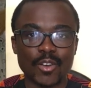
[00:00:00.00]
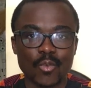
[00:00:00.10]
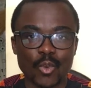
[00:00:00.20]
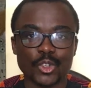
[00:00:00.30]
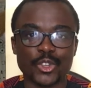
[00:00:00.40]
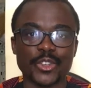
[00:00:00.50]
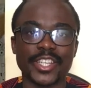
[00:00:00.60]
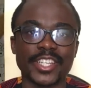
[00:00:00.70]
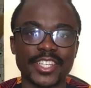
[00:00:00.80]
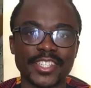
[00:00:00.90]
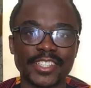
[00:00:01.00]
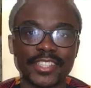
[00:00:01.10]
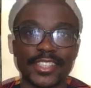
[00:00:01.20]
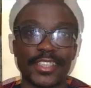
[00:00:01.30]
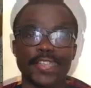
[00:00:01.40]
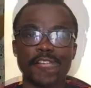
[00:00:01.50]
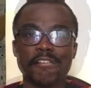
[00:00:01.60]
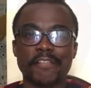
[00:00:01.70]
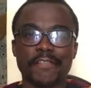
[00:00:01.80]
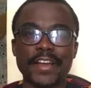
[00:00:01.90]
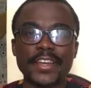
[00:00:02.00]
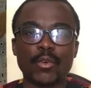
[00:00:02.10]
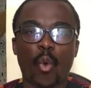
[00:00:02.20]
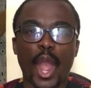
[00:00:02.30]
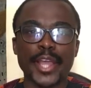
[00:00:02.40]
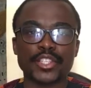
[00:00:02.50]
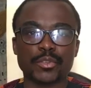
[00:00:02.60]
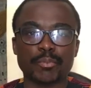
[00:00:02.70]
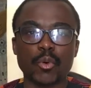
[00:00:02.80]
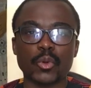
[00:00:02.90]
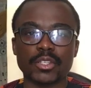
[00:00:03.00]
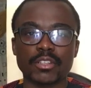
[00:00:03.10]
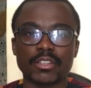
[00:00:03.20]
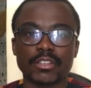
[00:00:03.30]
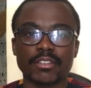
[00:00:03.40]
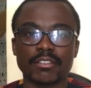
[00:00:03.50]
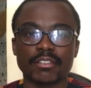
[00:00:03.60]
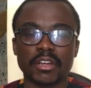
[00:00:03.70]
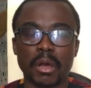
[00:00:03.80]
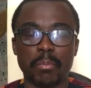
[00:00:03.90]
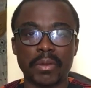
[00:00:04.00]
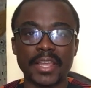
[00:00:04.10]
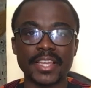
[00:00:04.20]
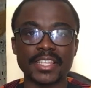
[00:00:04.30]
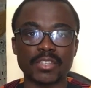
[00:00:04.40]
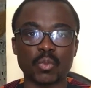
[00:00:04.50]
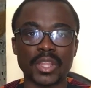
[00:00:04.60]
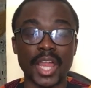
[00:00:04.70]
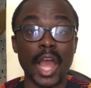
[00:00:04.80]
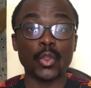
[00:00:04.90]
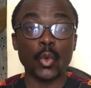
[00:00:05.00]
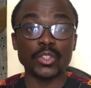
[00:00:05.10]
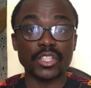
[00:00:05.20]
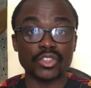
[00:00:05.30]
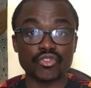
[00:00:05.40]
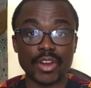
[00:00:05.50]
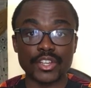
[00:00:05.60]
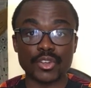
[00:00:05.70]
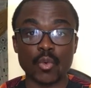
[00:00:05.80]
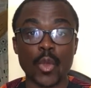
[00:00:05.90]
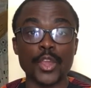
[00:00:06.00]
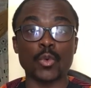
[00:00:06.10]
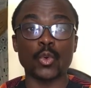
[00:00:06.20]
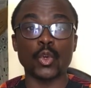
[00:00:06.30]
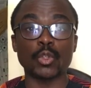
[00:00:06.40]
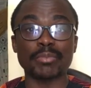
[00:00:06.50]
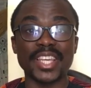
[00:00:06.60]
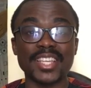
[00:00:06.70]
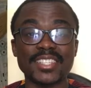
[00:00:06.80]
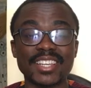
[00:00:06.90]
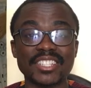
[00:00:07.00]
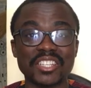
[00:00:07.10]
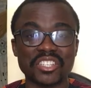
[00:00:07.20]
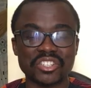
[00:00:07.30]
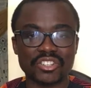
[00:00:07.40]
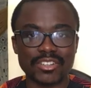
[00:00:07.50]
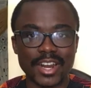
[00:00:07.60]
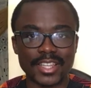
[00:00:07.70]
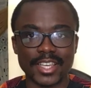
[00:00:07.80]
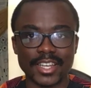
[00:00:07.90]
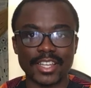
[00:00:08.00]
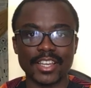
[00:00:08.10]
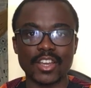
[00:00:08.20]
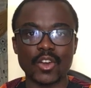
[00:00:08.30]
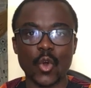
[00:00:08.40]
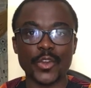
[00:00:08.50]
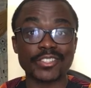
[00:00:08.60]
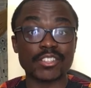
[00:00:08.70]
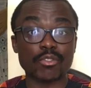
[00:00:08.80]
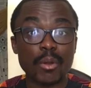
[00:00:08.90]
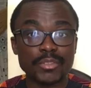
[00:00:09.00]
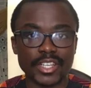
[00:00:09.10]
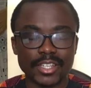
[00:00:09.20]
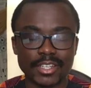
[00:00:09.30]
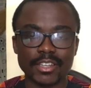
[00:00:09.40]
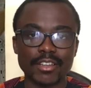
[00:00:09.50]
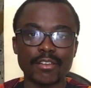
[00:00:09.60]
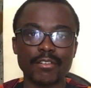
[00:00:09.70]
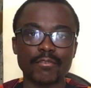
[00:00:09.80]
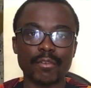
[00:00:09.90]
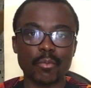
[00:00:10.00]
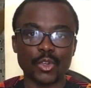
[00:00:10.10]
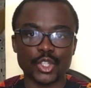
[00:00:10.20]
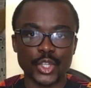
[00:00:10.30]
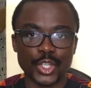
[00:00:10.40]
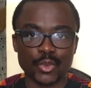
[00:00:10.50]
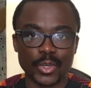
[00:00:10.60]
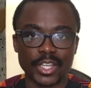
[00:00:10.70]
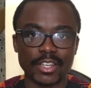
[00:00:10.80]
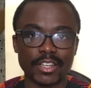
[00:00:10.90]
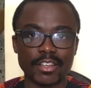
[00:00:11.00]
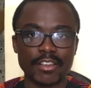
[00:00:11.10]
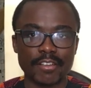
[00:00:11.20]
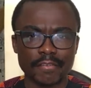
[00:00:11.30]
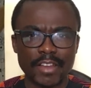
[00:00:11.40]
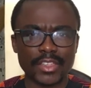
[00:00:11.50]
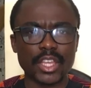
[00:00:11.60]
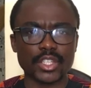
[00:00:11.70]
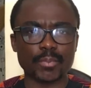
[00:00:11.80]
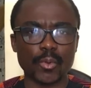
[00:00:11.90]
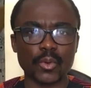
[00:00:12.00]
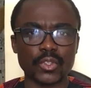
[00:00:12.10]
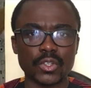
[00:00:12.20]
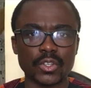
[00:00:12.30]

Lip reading: What do you need? Find a quiet spot, a place with no distraction where you would not be easily distracted or interrupted from what you're doing. Find that spot.